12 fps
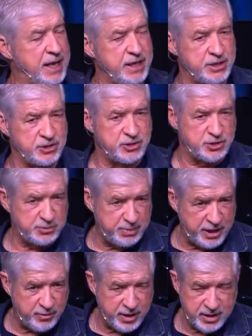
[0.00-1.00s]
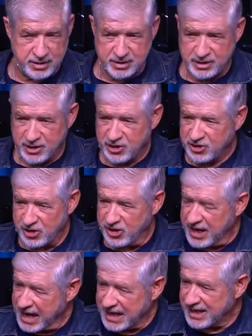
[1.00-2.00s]
His Spirit, you
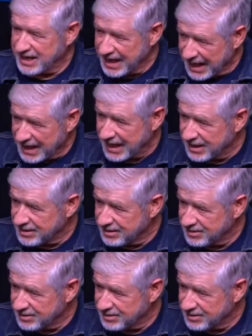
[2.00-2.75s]
can't get it.